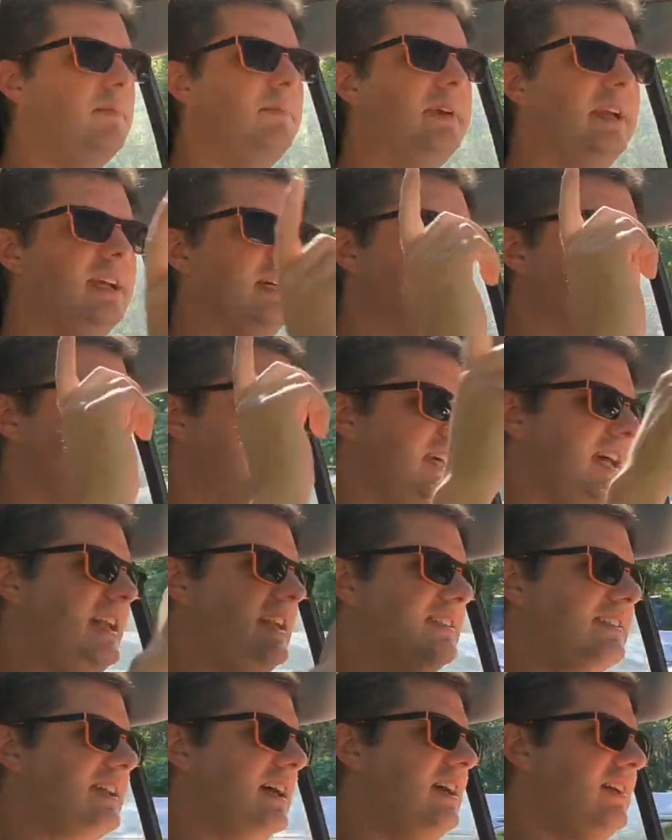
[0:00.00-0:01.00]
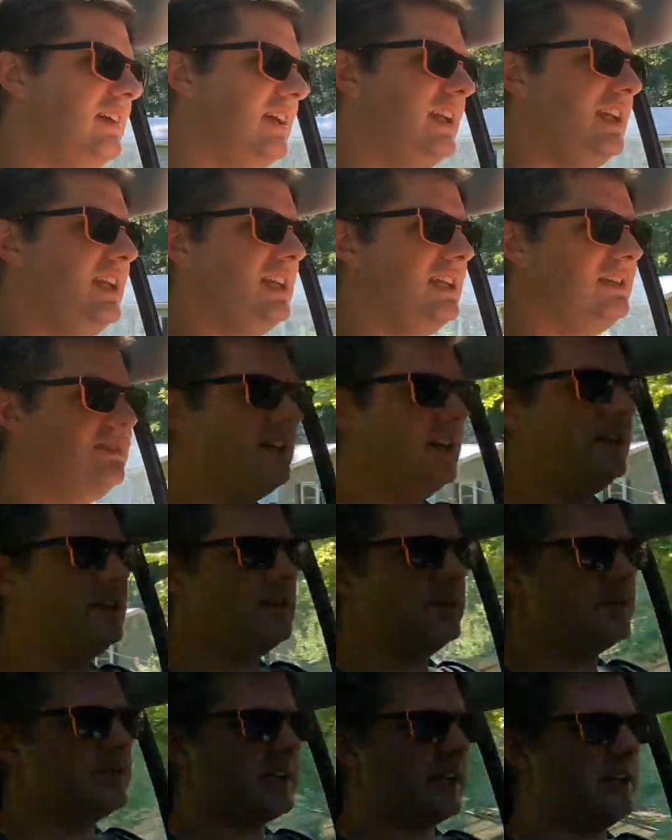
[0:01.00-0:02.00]
because that is how he
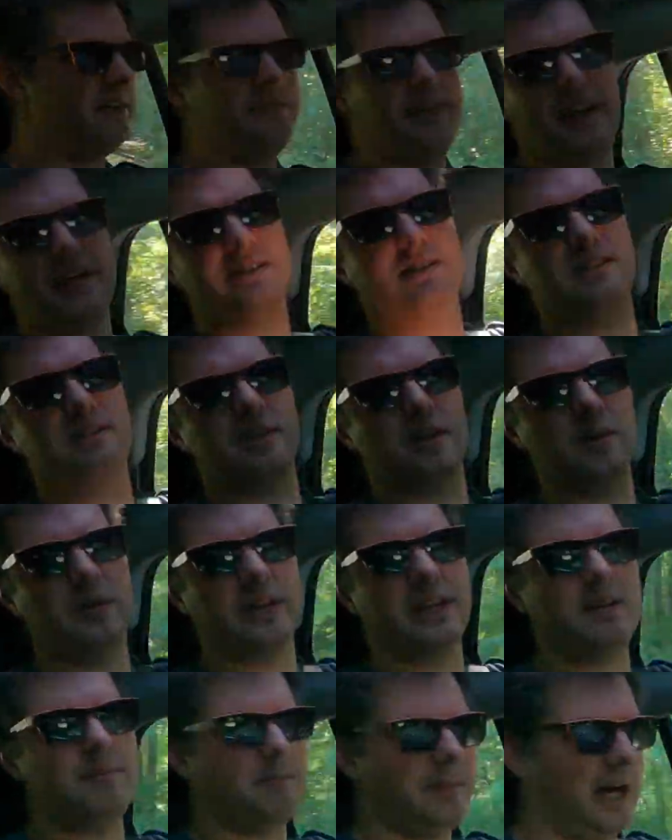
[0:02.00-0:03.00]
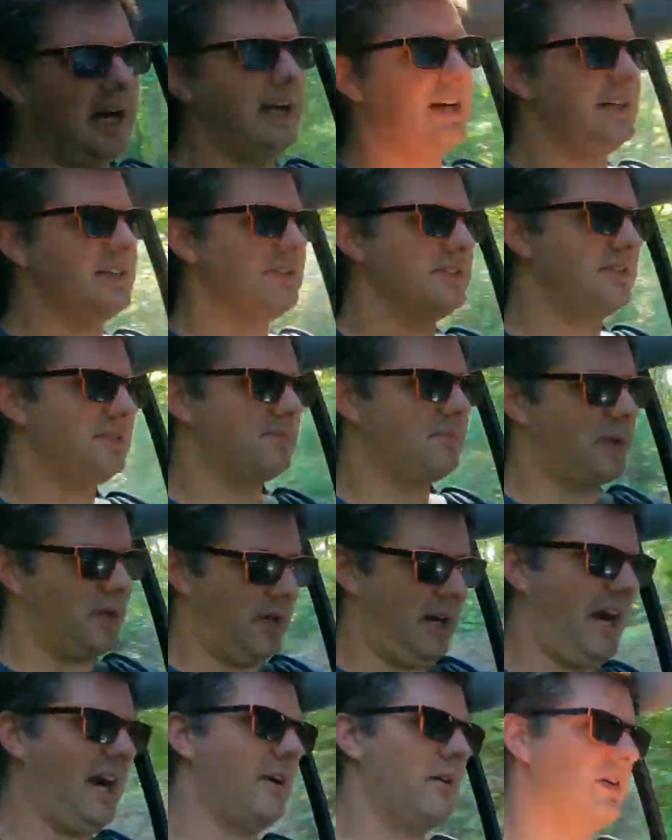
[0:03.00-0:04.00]
knows how fast he's going in miles
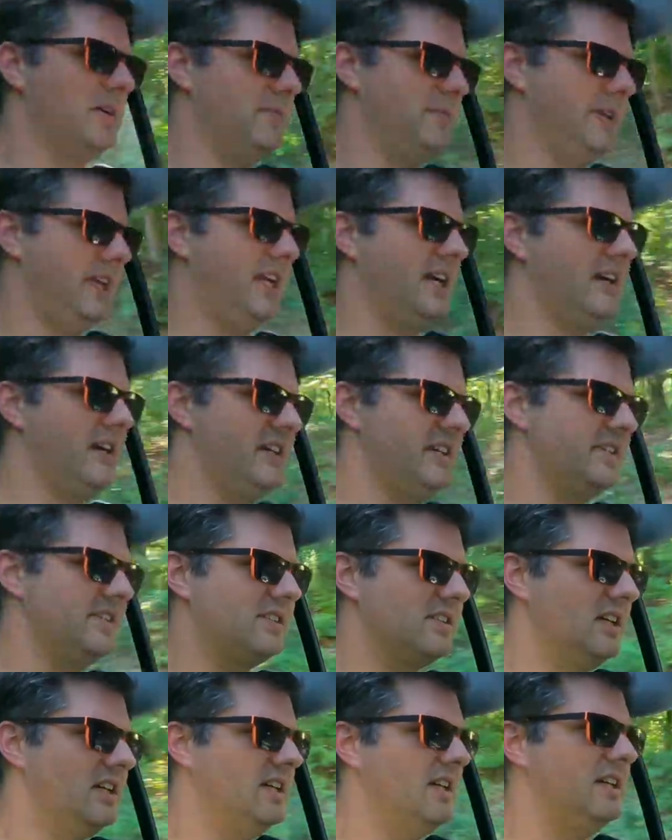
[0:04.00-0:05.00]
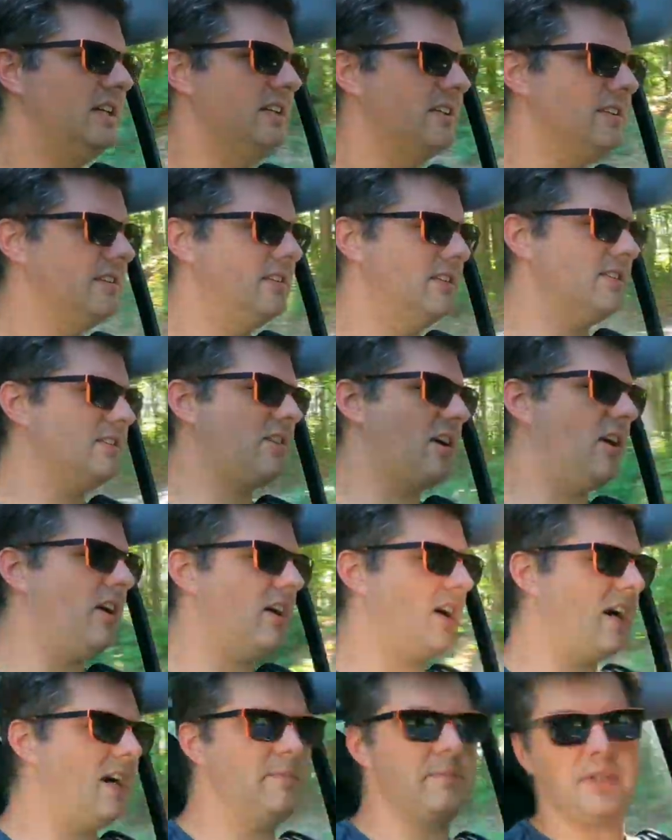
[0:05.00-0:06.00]
per hour, because this
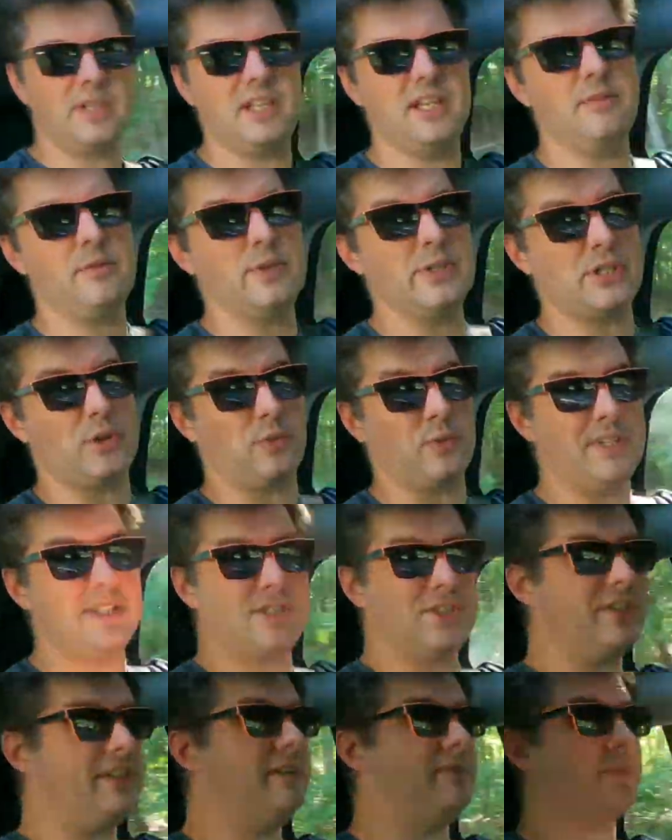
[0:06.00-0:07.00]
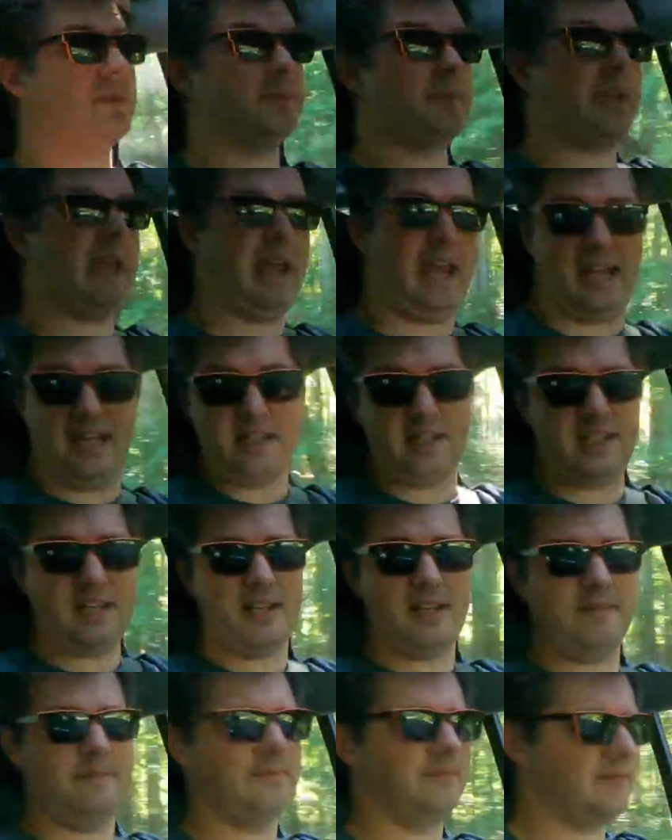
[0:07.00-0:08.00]
car, I believe, was originally from Canada.